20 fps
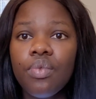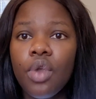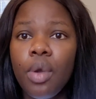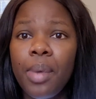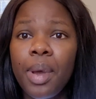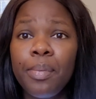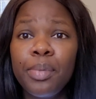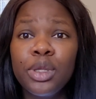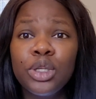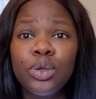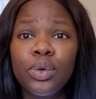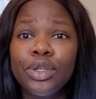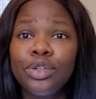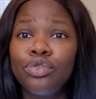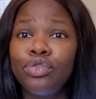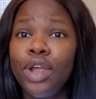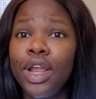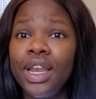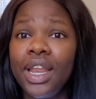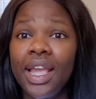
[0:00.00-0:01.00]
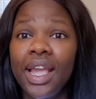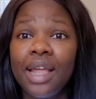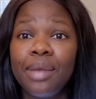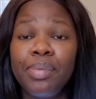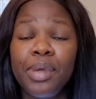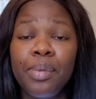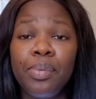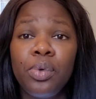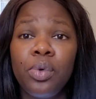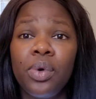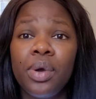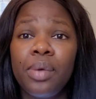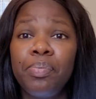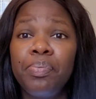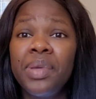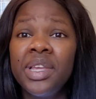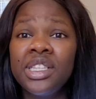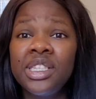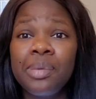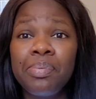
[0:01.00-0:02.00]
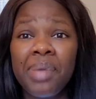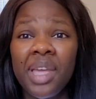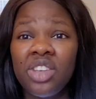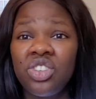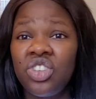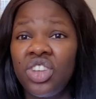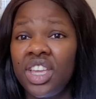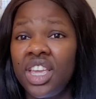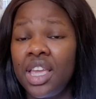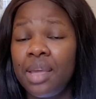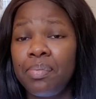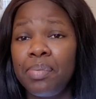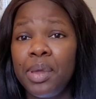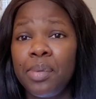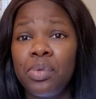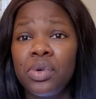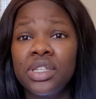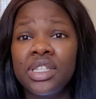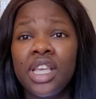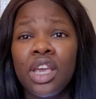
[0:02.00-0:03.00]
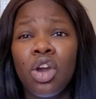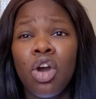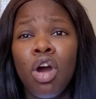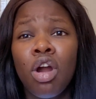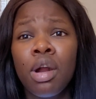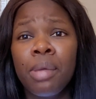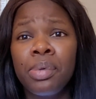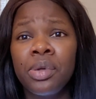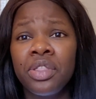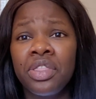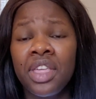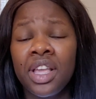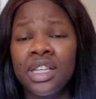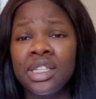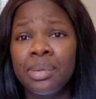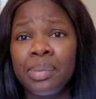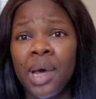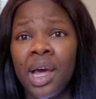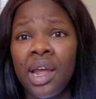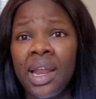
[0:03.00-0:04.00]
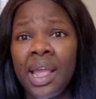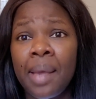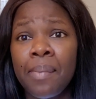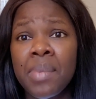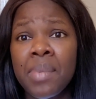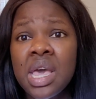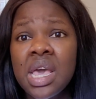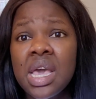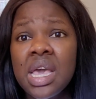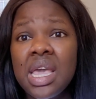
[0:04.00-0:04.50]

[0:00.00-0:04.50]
Mampintsha was trending and people were busy bashing him people were saying horrible things about him